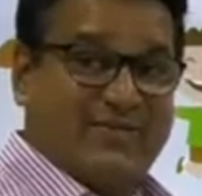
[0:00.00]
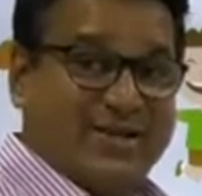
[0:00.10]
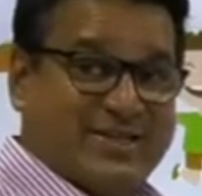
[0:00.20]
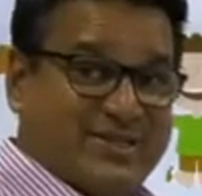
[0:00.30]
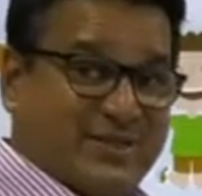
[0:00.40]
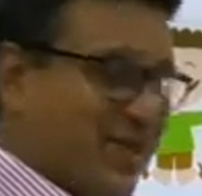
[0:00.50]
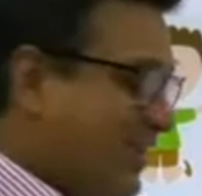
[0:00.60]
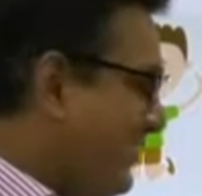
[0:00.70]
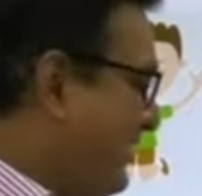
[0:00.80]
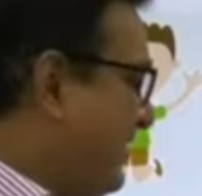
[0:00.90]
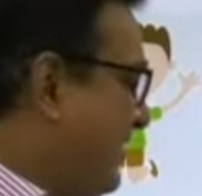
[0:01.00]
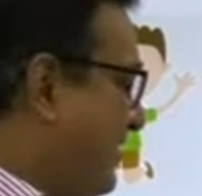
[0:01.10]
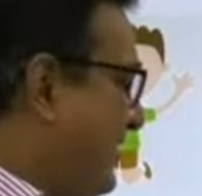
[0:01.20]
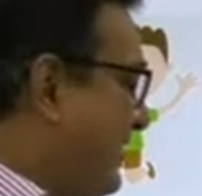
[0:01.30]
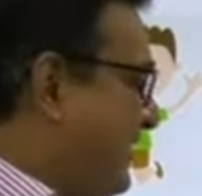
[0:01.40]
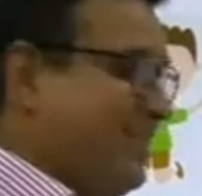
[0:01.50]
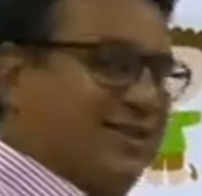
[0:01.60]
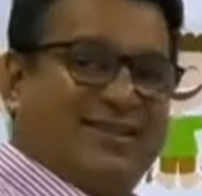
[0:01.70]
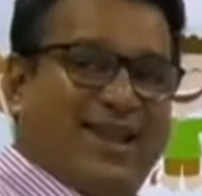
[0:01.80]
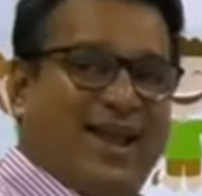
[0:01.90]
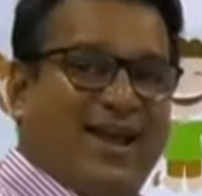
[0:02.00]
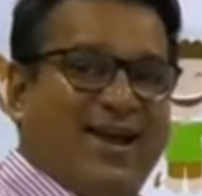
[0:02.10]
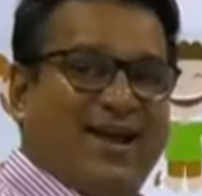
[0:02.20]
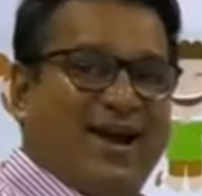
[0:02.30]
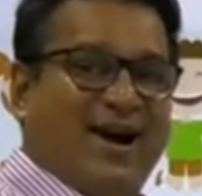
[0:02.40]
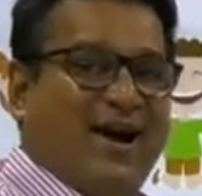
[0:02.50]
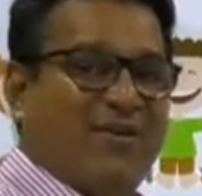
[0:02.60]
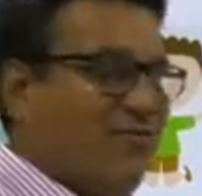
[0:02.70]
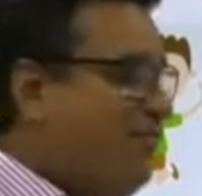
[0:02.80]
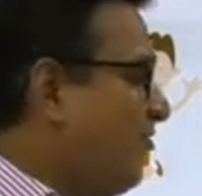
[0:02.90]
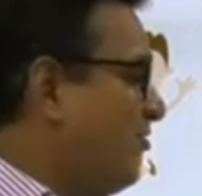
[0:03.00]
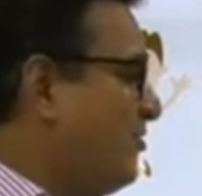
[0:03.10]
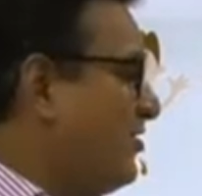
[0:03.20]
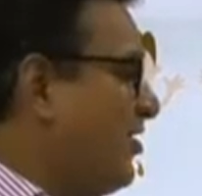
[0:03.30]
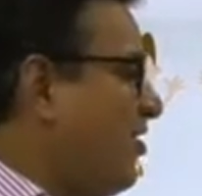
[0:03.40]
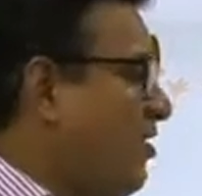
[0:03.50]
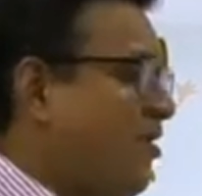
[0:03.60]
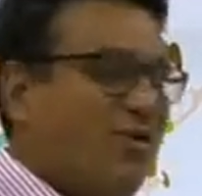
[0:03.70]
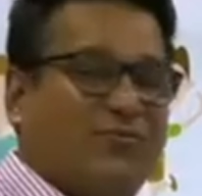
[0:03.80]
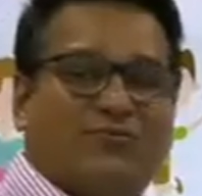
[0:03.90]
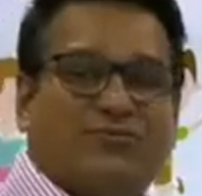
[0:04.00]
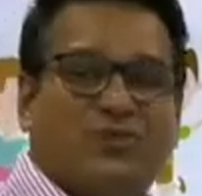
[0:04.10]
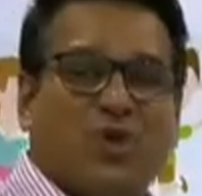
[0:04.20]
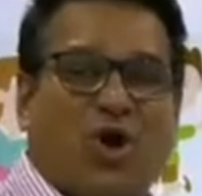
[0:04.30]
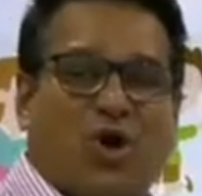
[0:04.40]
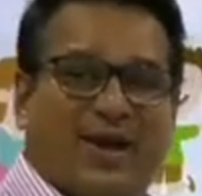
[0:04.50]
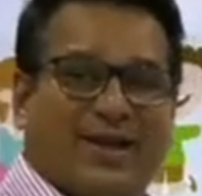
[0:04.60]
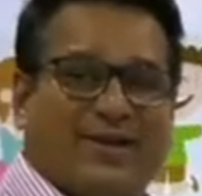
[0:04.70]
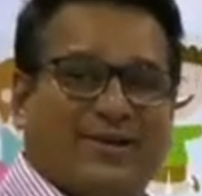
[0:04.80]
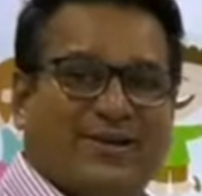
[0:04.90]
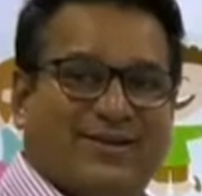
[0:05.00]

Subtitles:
first, okay? They are full of joy.